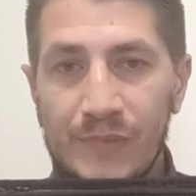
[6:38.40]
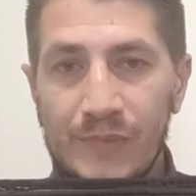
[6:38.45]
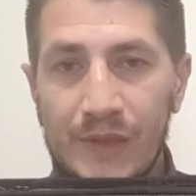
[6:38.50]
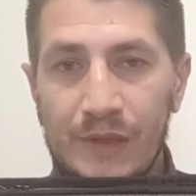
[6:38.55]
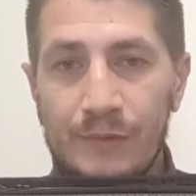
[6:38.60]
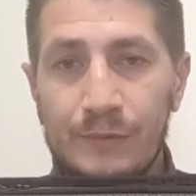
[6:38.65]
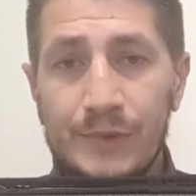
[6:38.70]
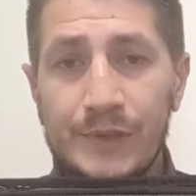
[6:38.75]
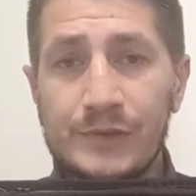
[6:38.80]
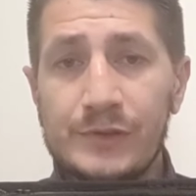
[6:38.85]

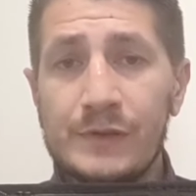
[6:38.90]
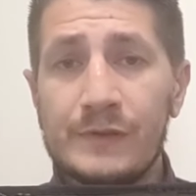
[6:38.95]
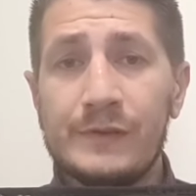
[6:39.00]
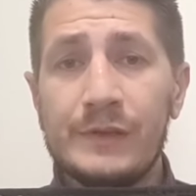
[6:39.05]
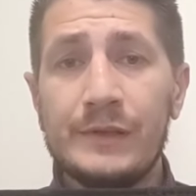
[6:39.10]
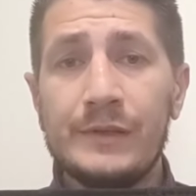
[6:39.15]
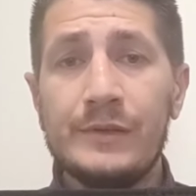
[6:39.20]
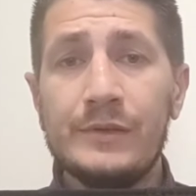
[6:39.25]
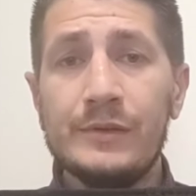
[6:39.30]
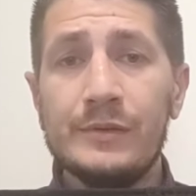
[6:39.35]
which is a
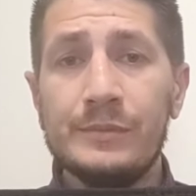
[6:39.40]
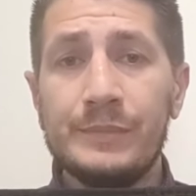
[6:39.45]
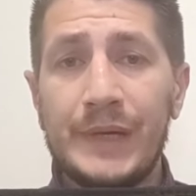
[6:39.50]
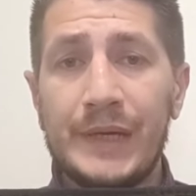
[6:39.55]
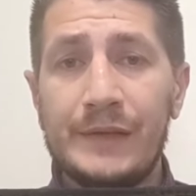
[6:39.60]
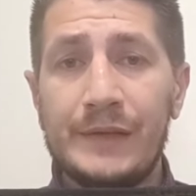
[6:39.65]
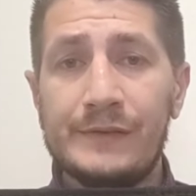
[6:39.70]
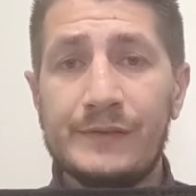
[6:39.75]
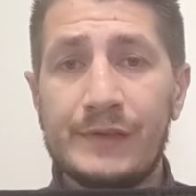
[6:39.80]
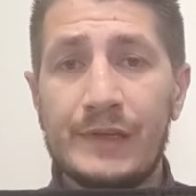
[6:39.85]
dual
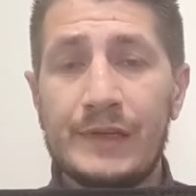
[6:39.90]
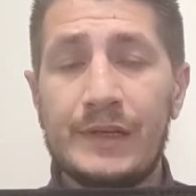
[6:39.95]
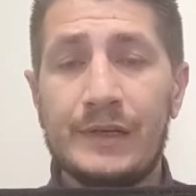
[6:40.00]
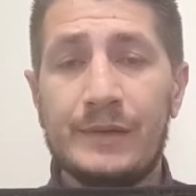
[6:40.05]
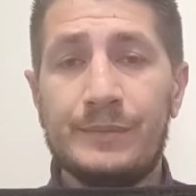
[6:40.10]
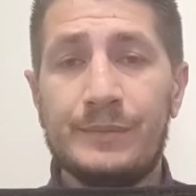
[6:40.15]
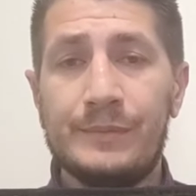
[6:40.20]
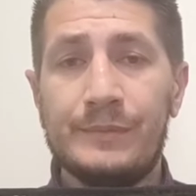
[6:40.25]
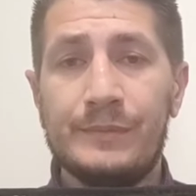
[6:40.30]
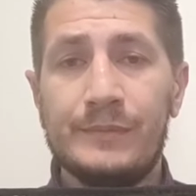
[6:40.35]
band
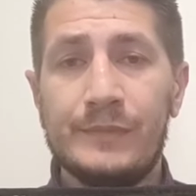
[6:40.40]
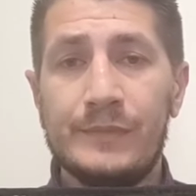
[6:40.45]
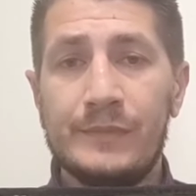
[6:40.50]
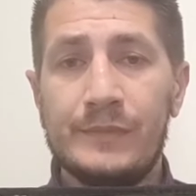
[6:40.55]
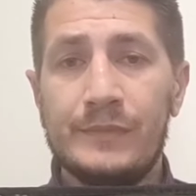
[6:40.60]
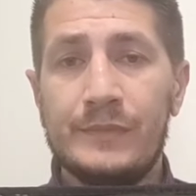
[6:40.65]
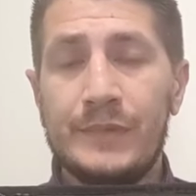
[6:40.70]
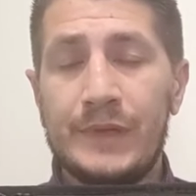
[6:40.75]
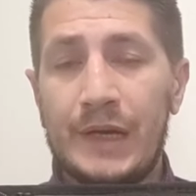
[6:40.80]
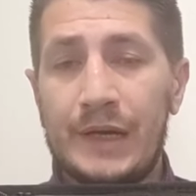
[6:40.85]
setup,
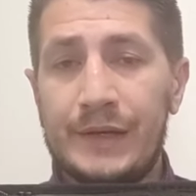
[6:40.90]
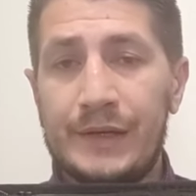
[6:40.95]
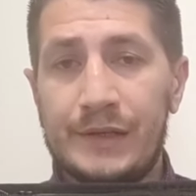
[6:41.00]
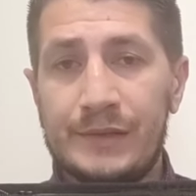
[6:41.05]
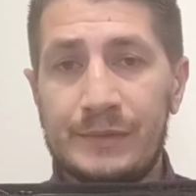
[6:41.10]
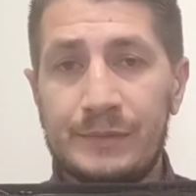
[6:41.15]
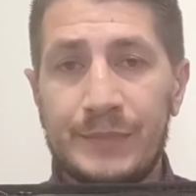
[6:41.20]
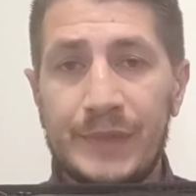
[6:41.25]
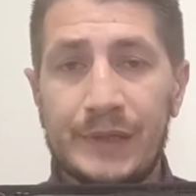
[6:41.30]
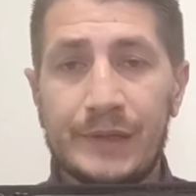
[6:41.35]

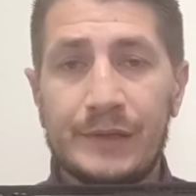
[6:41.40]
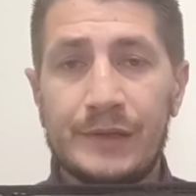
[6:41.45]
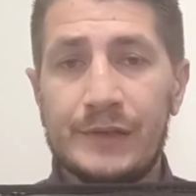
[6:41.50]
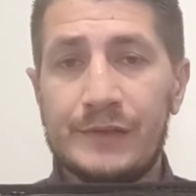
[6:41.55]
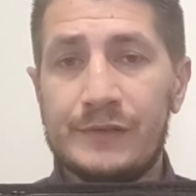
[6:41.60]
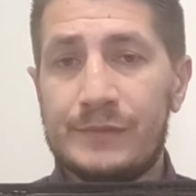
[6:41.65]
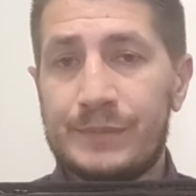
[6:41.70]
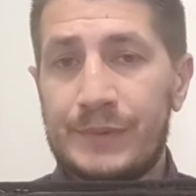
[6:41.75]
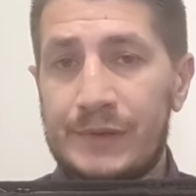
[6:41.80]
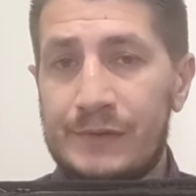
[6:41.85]
900
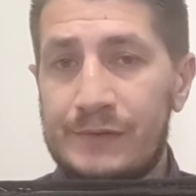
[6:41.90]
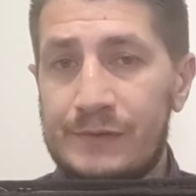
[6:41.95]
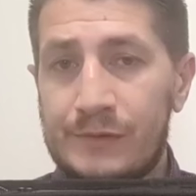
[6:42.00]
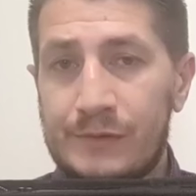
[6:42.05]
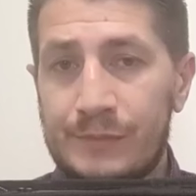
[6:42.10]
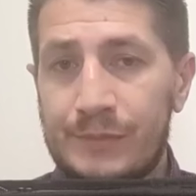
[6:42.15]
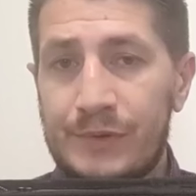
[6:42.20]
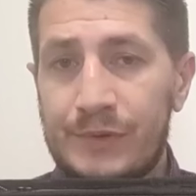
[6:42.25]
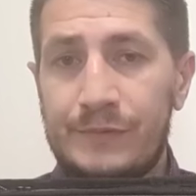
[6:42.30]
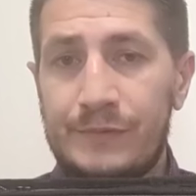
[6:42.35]
megahertz plus
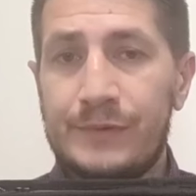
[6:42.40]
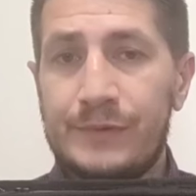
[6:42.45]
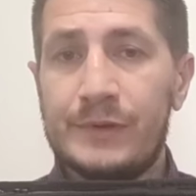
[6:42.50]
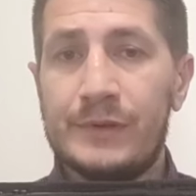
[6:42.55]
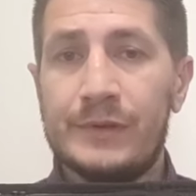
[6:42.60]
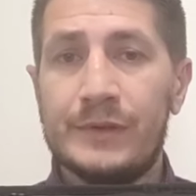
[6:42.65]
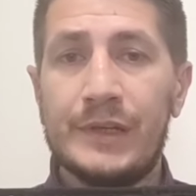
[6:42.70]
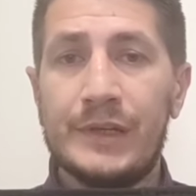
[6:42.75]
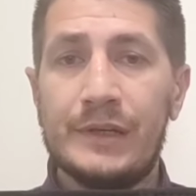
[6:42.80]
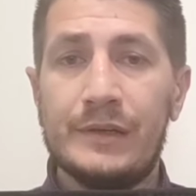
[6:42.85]

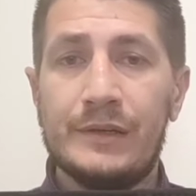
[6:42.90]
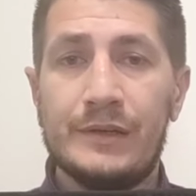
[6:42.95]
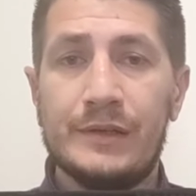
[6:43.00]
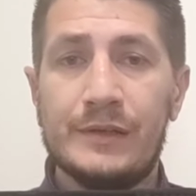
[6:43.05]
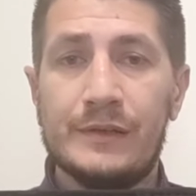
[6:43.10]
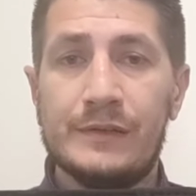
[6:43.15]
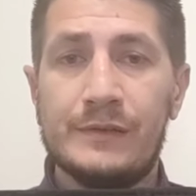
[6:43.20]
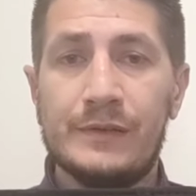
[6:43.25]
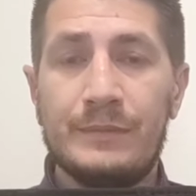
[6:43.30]
2.4 gigahertz.